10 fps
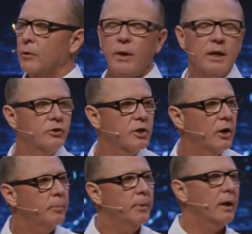We can
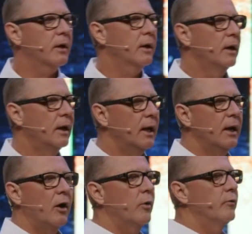cherry pick
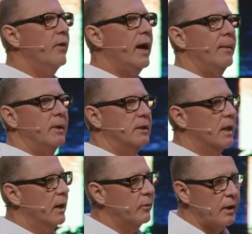in our own
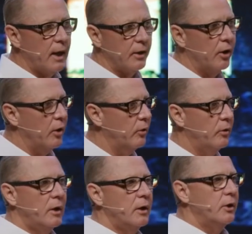families, like, well, I know,